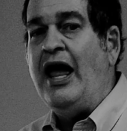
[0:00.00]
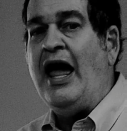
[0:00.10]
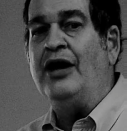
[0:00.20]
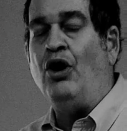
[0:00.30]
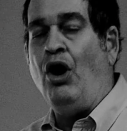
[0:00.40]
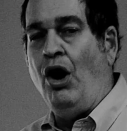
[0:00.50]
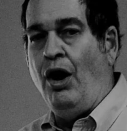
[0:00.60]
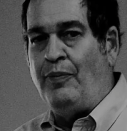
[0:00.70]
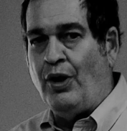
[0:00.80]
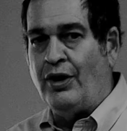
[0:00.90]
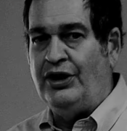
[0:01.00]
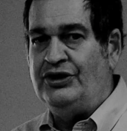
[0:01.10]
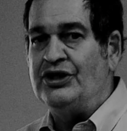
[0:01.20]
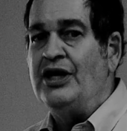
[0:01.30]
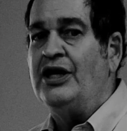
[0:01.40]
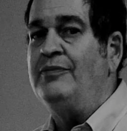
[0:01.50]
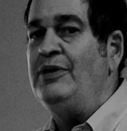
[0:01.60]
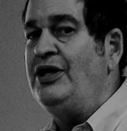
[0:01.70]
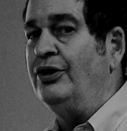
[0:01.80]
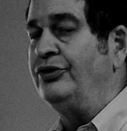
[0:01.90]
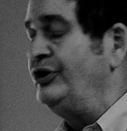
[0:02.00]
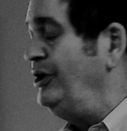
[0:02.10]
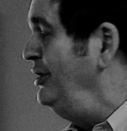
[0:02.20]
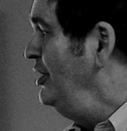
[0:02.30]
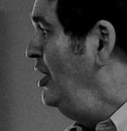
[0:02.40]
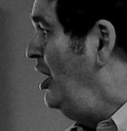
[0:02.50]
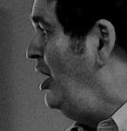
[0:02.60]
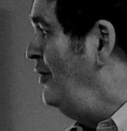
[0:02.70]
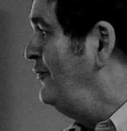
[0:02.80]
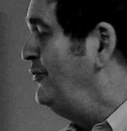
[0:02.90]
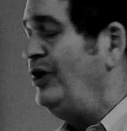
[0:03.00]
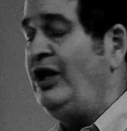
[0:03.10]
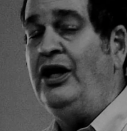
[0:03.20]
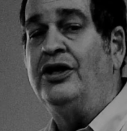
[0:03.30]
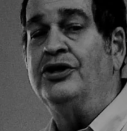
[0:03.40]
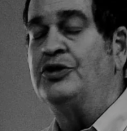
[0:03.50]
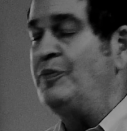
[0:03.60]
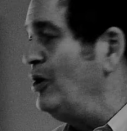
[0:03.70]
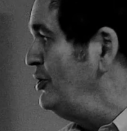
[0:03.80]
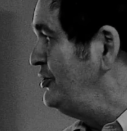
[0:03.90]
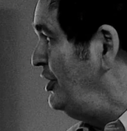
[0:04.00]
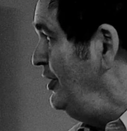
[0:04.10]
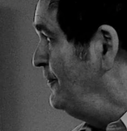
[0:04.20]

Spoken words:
and all parties can be guilty of the conspiracy.